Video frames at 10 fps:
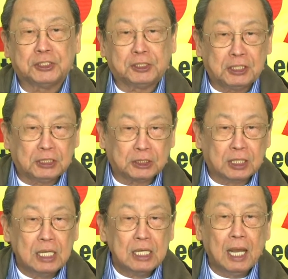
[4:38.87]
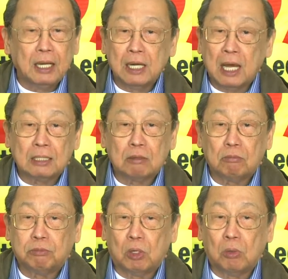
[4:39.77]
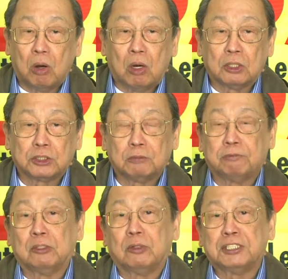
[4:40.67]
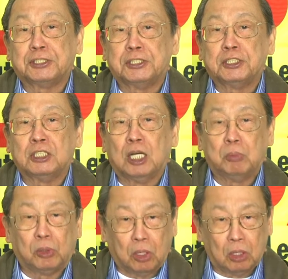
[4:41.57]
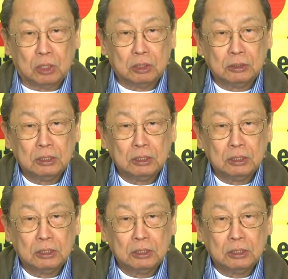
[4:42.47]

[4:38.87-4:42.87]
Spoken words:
cities and not for wars of aggression abroad.